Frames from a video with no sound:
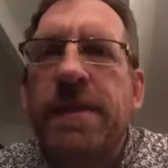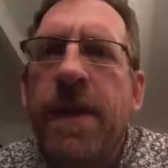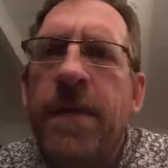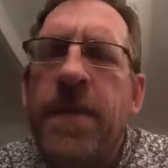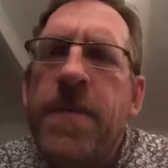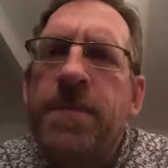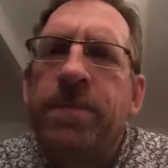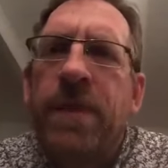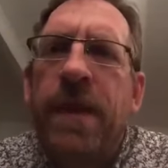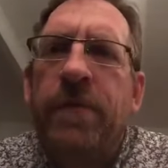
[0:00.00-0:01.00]
So
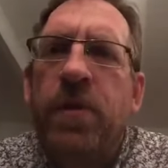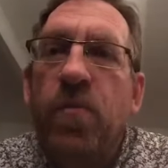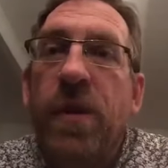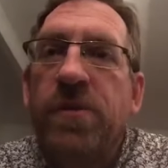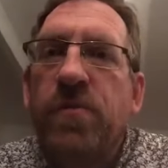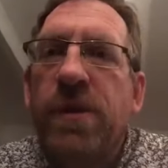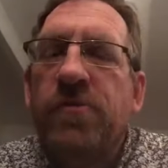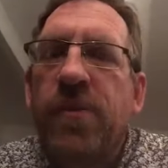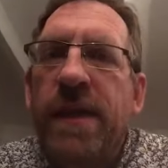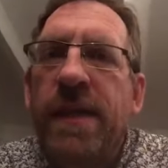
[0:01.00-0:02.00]
if you do 1-to-1
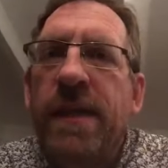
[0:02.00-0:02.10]
training,